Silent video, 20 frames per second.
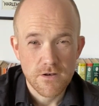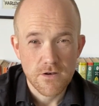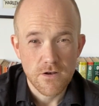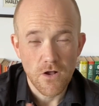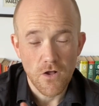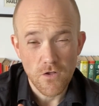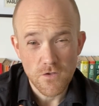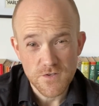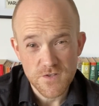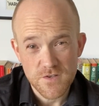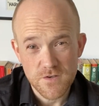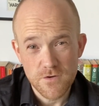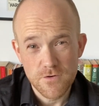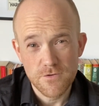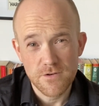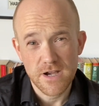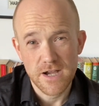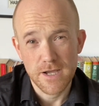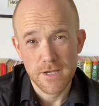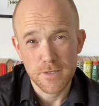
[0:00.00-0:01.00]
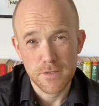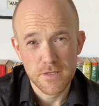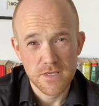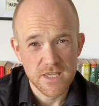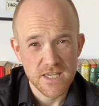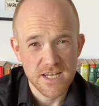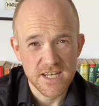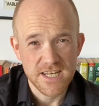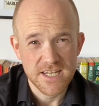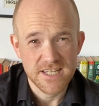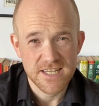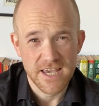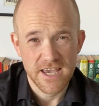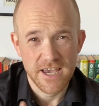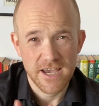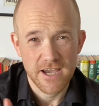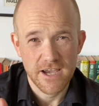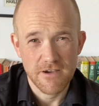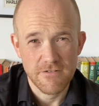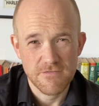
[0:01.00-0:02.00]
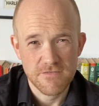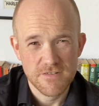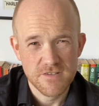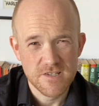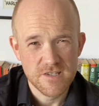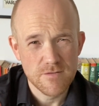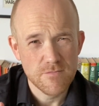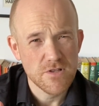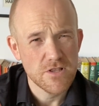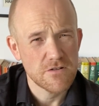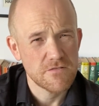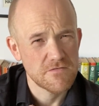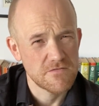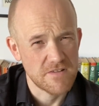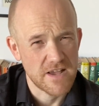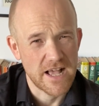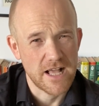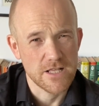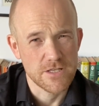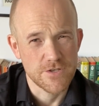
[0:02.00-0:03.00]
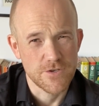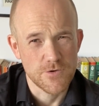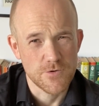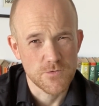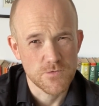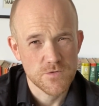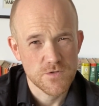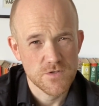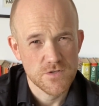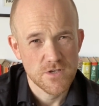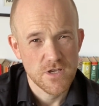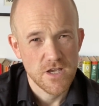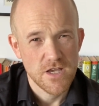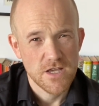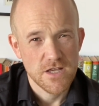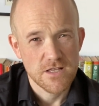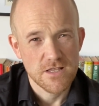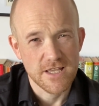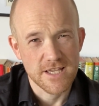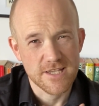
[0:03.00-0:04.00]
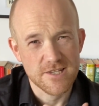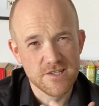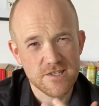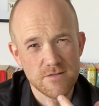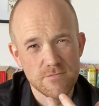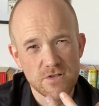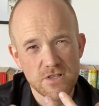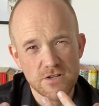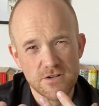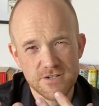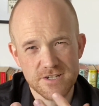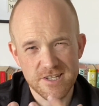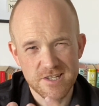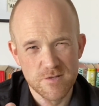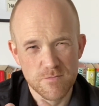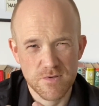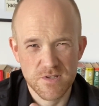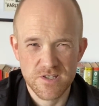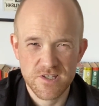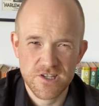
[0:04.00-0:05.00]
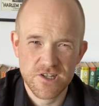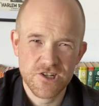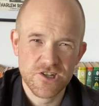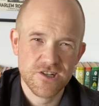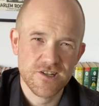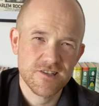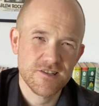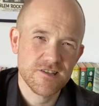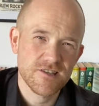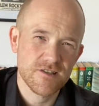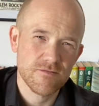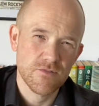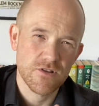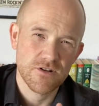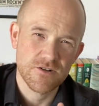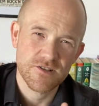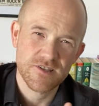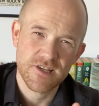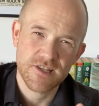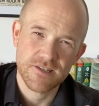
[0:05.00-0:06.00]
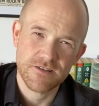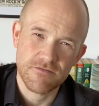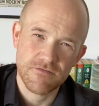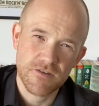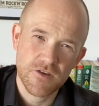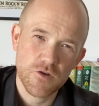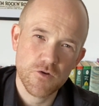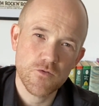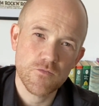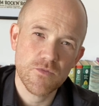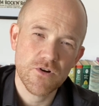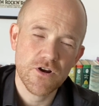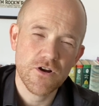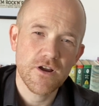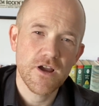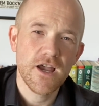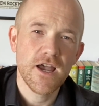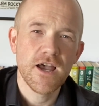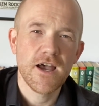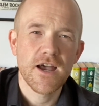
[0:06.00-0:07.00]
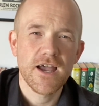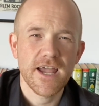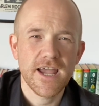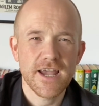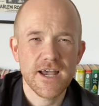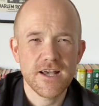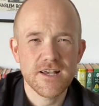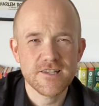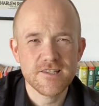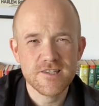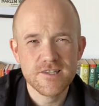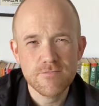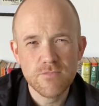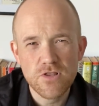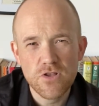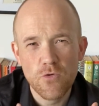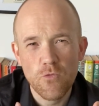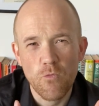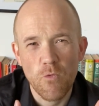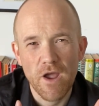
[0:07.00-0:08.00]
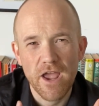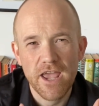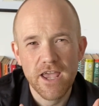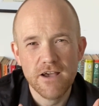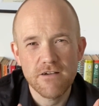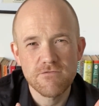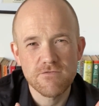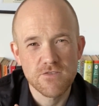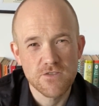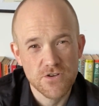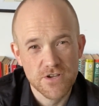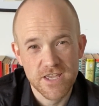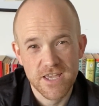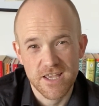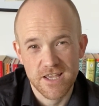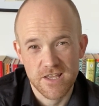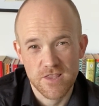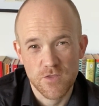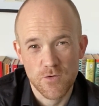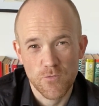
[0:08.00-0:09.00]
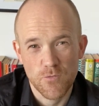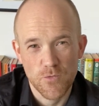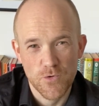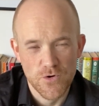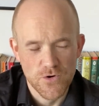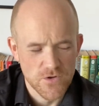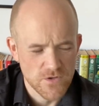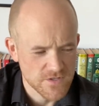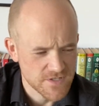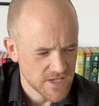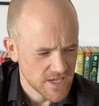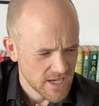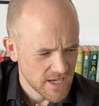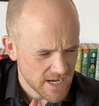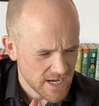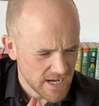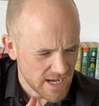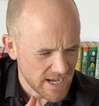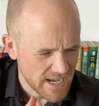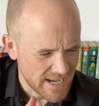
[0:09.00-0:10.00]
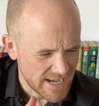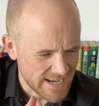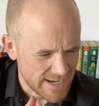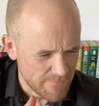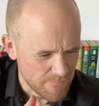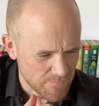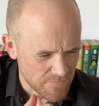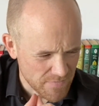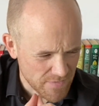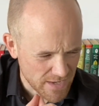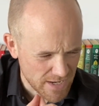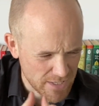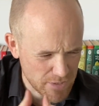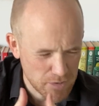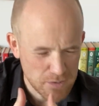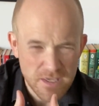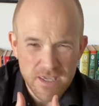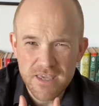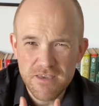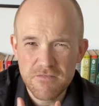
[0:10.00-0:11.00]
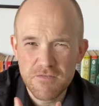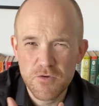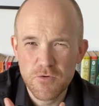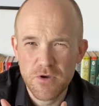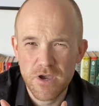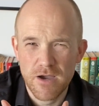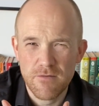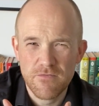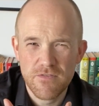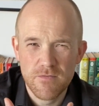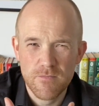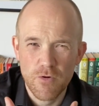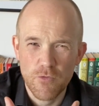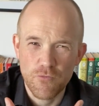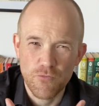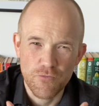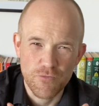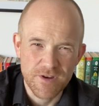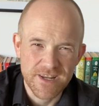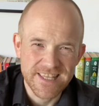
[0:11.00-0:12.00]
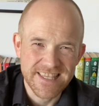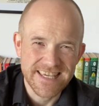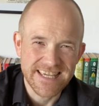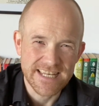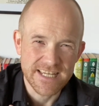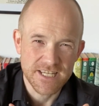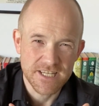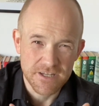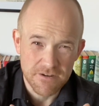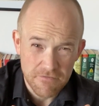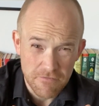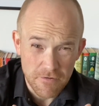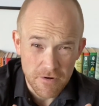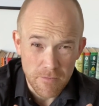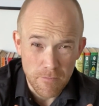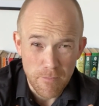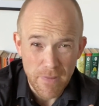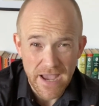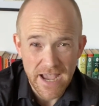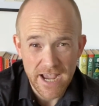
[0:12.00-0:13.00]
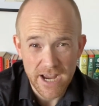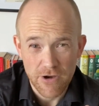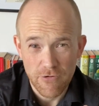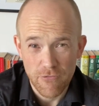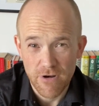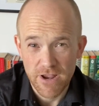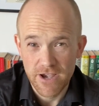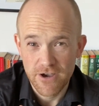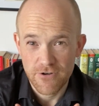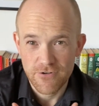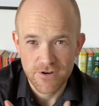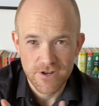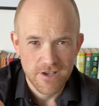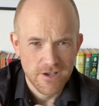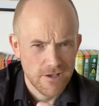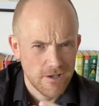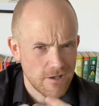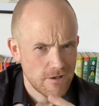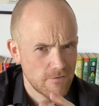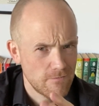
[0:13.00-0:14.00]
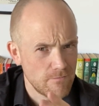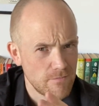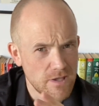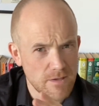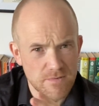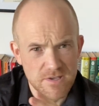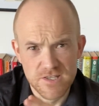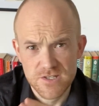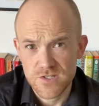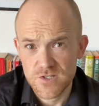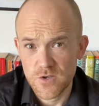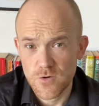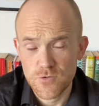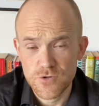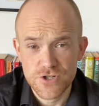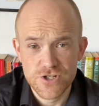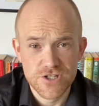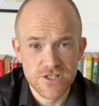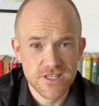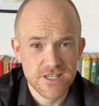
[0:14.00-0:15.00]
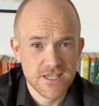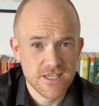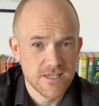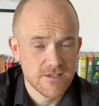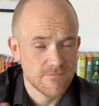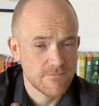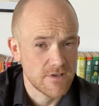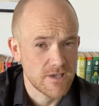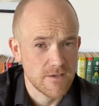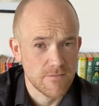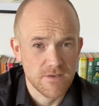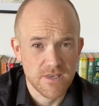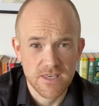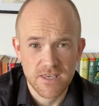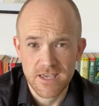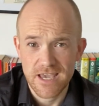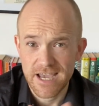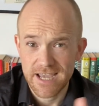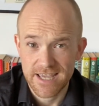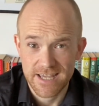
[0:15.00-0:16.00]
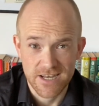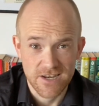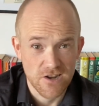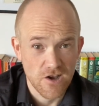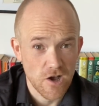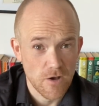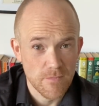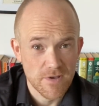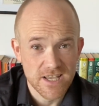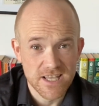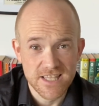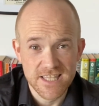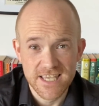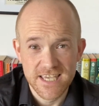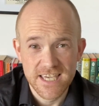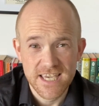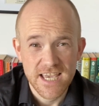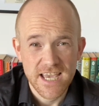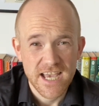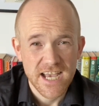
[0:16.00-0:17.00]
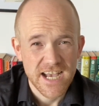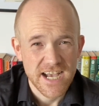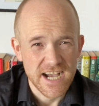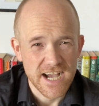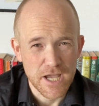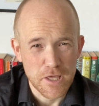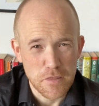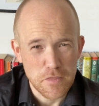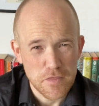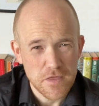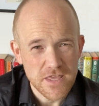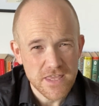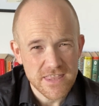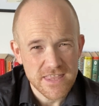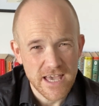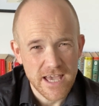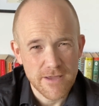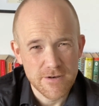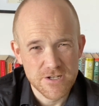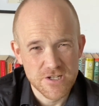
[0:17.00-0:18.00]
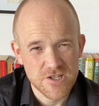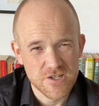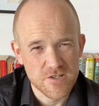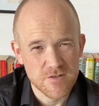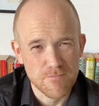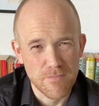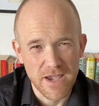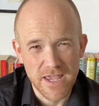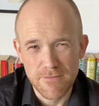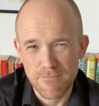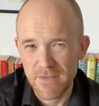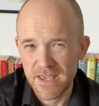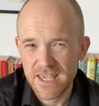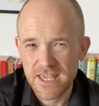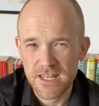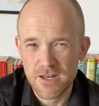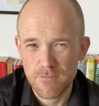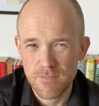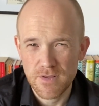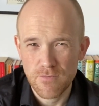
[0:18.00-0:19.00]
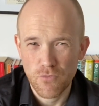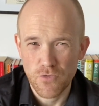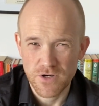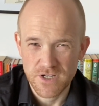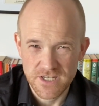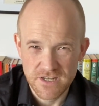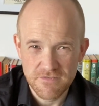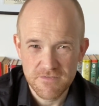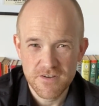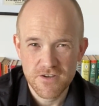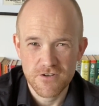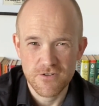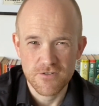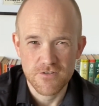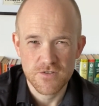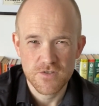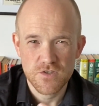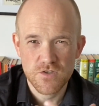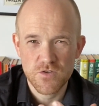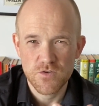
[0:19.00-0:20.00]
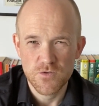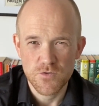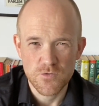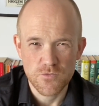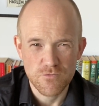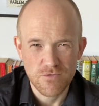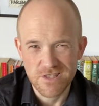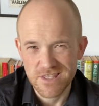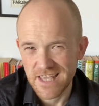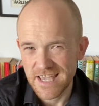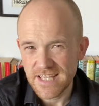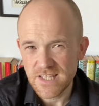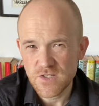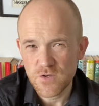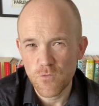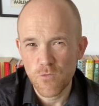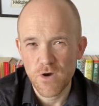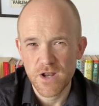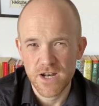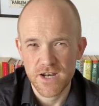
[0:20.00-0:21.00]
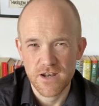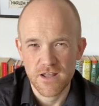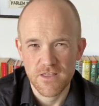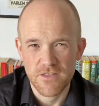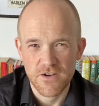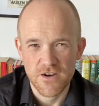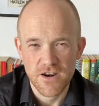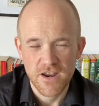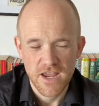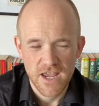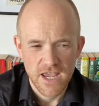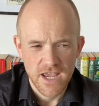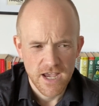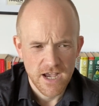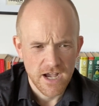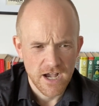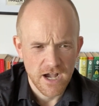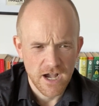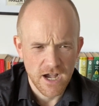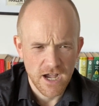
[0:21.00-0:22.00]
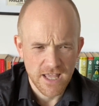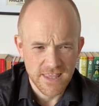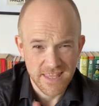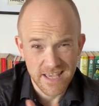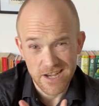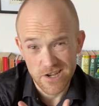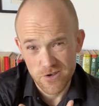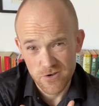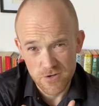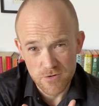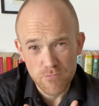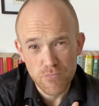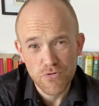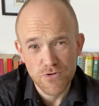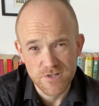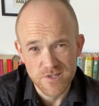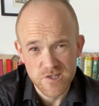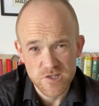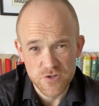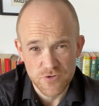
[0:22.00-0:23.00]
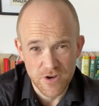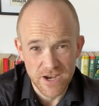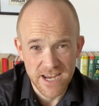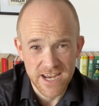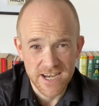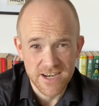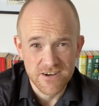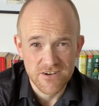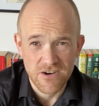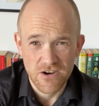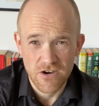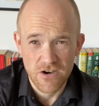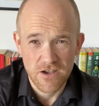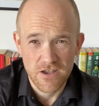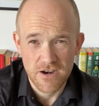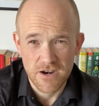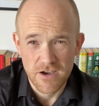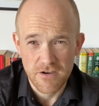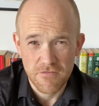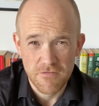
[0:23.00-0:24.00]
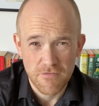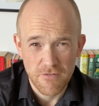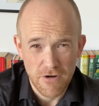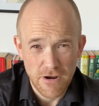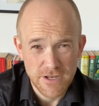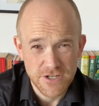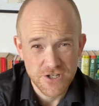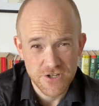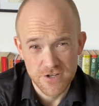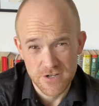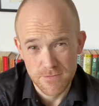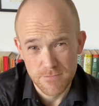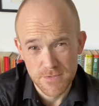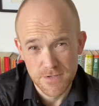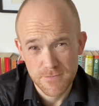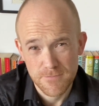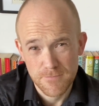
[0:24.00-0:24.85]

Also, I think you need to have similar values, like a similar disposition, similar sense of humor, a similar way of looking at the world. I think if you come from a really different background, maybe socially, maybe economically, I think that just might make it a bit more difficult to relate to one another, and that could put strain on a friendship.